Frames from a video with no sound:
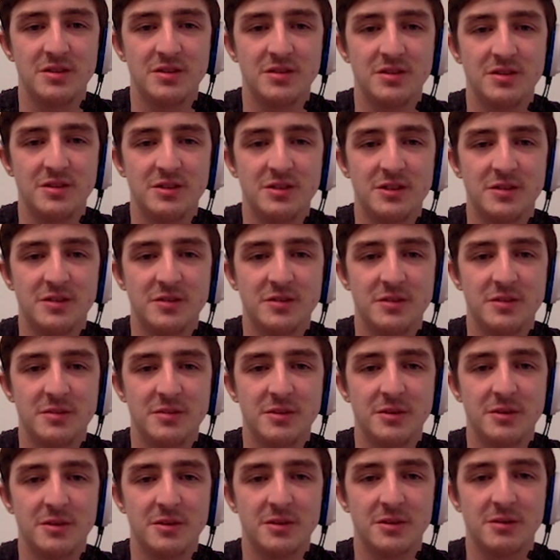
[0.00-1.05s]
Shiftry,
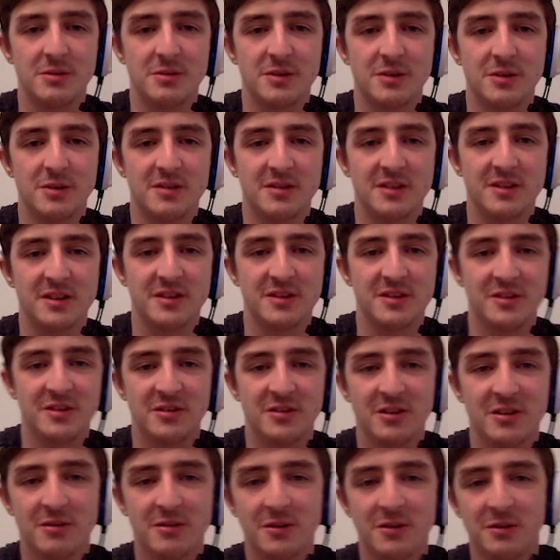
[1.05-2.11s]
Muck, Quagsire,
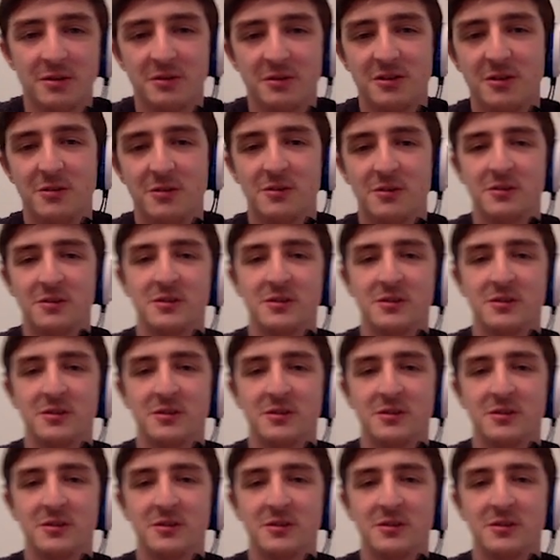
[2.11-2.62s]
Toxicroak, Dewgong,